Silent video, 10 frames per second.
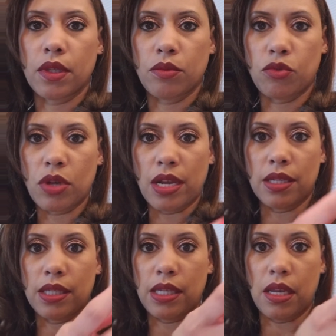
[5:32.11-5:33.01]
I'm trying to
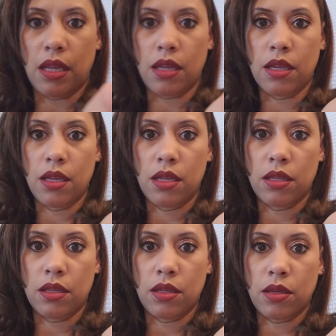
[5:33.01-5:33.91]
see.
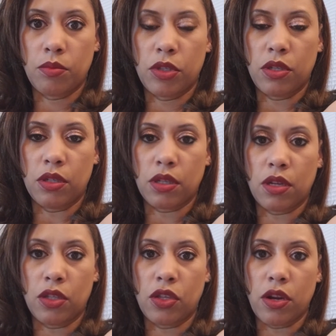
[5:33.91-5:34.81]
I'm just going
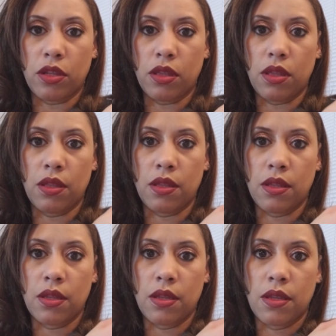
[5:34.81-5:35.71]
to start.
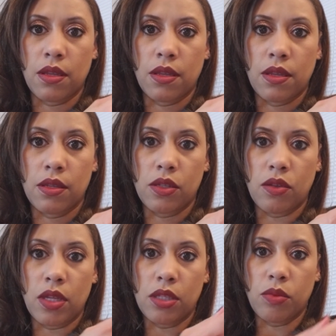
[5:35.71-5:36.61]
So
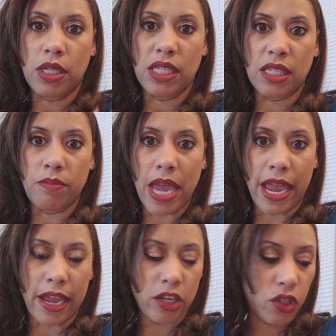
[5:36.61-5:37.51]
this one is
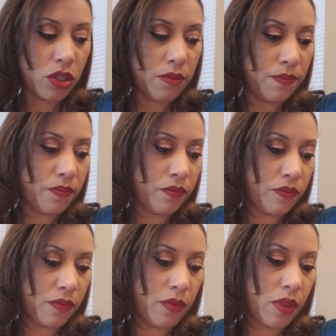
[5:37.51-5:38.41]
Smash.
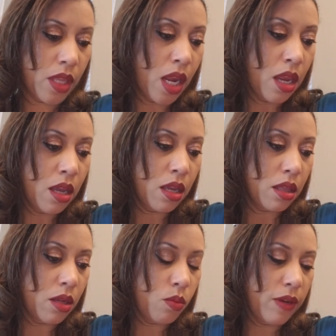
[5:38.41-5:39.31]

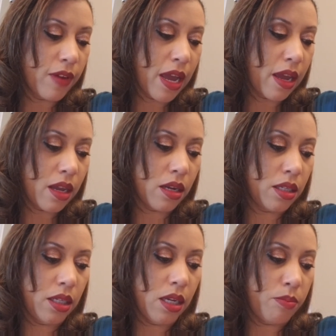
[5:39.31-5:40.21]
Then we've got a
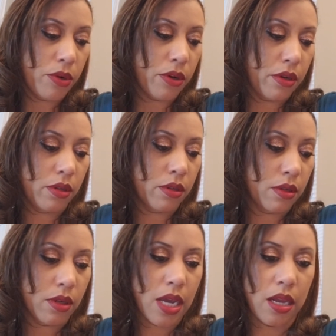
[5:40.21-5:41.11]
deeper
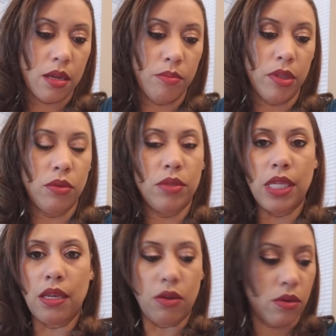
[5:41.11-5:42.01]
kind of blue
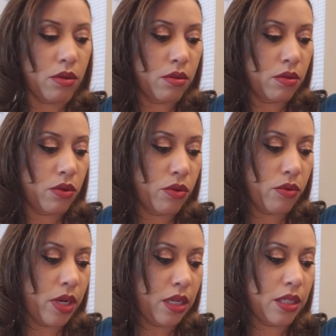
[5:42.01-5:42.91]
teal,
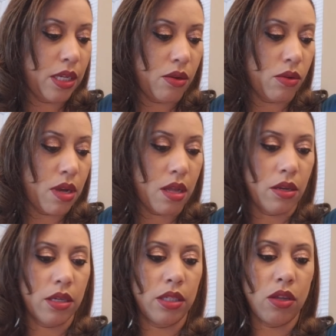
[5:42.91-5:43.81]
green teal
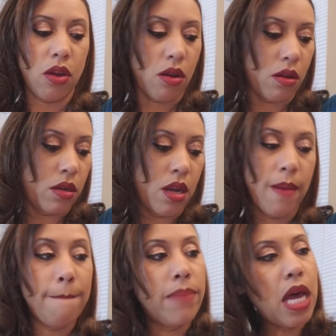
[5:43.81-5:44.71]
color. It's called
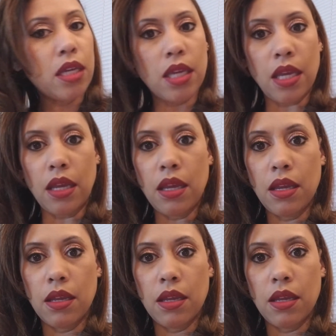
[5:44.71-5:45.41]
Punky.